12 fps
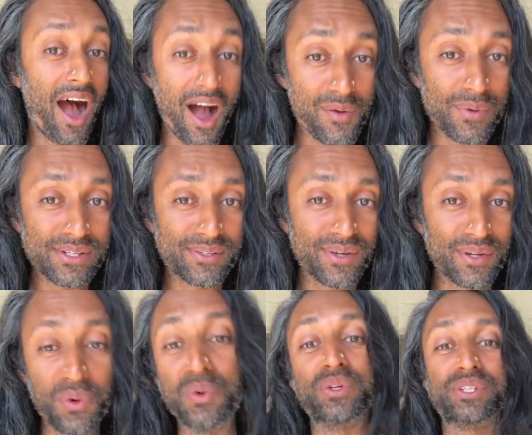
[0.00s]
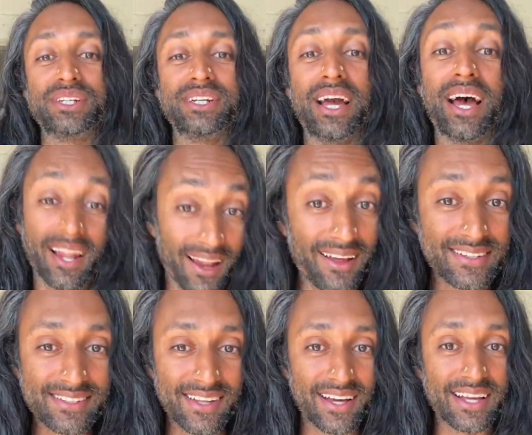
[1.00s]
I went to an orgy
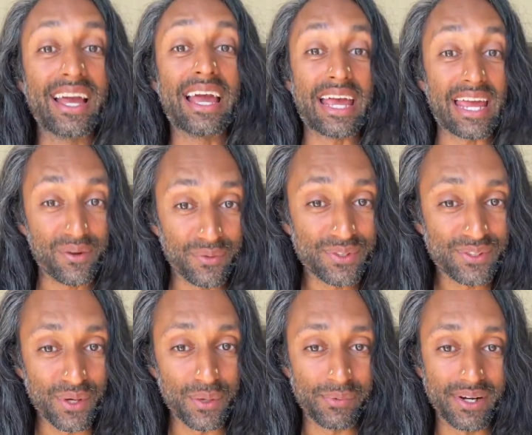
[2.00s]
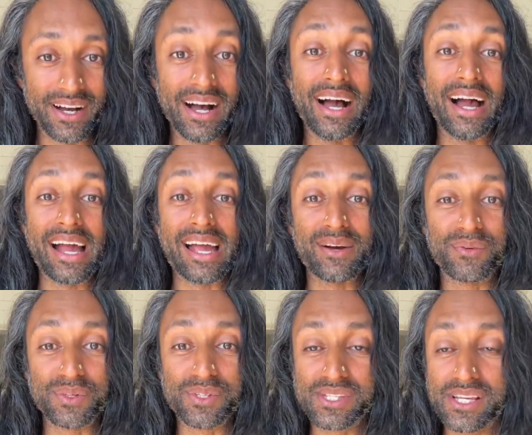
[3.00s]
last night. It was sober. It
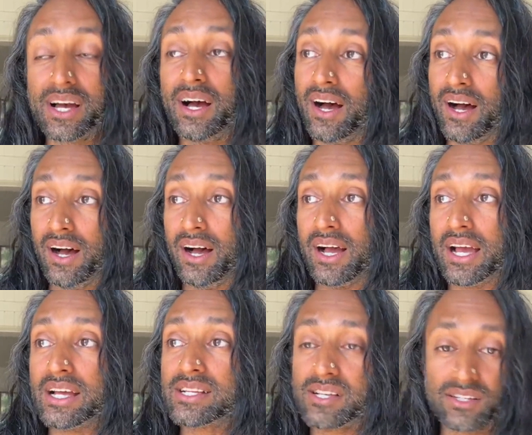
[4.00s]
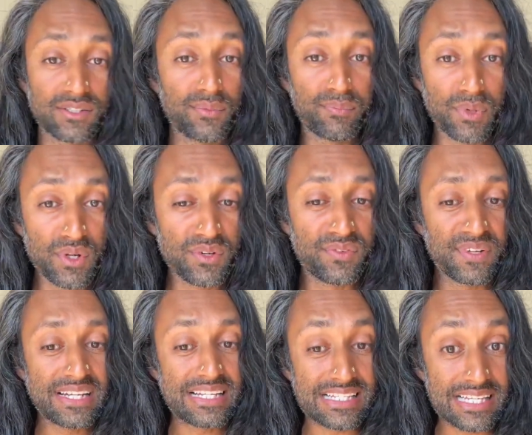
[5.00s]
was in such a
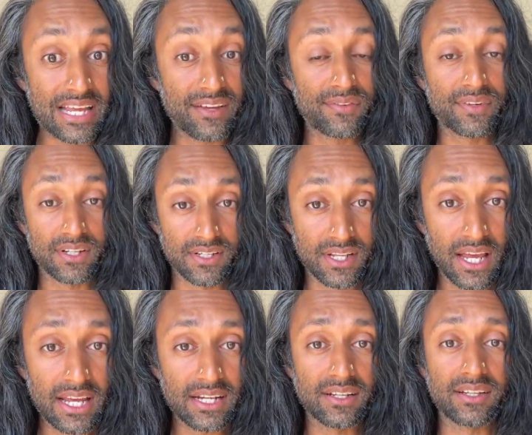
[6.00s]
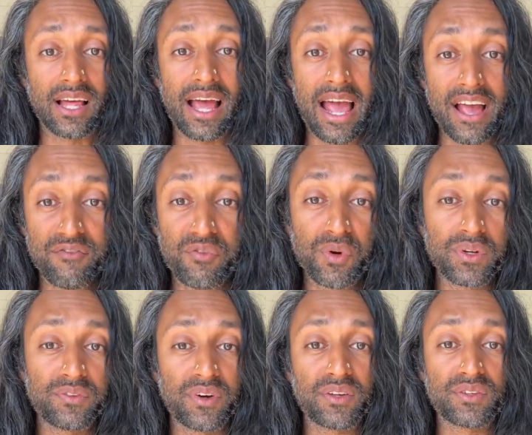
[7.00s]
beautifully safe container that
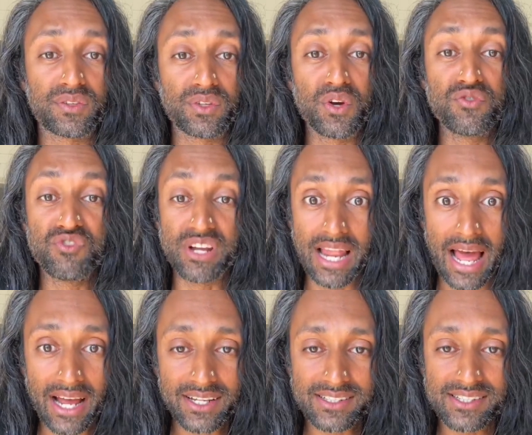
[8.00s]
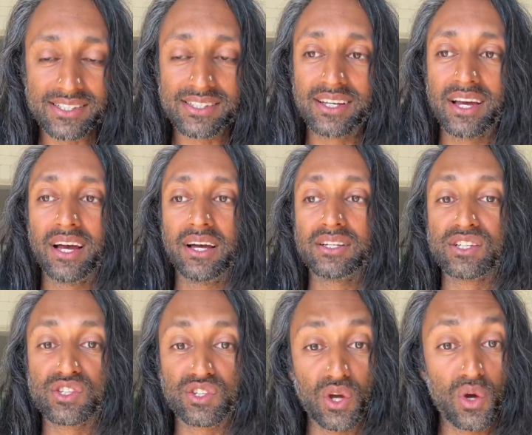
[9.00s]
everyone felt so relaxed,
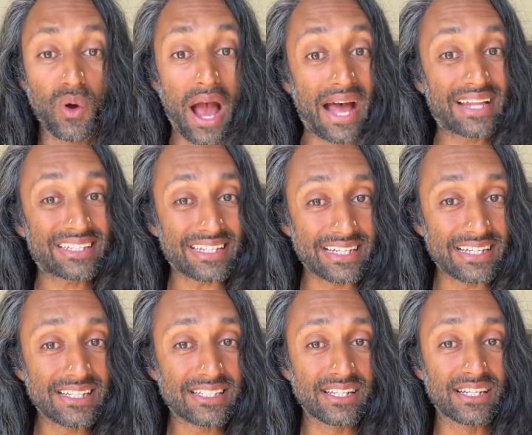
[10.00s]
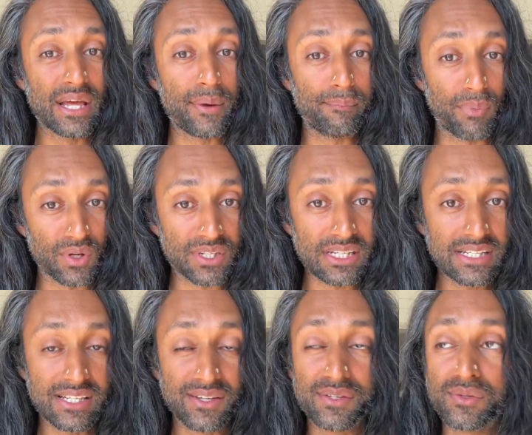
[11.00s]
so at ease in their
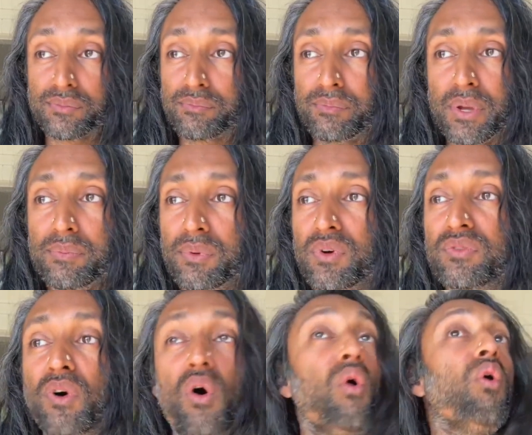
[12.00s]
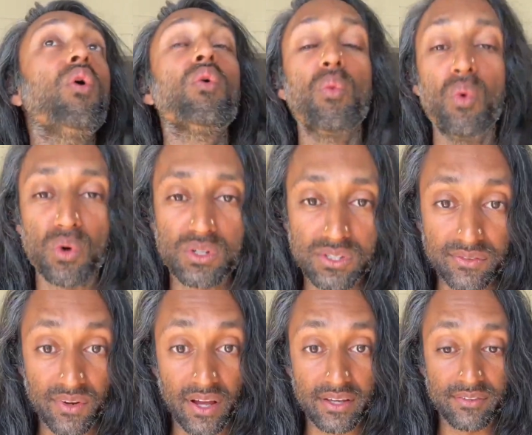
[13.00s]
bodies. There was people of all walks
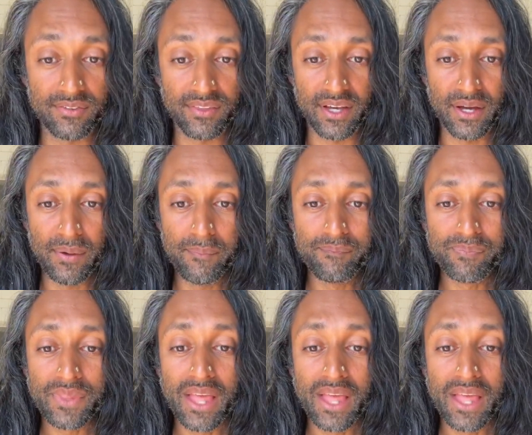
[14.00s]
of life there,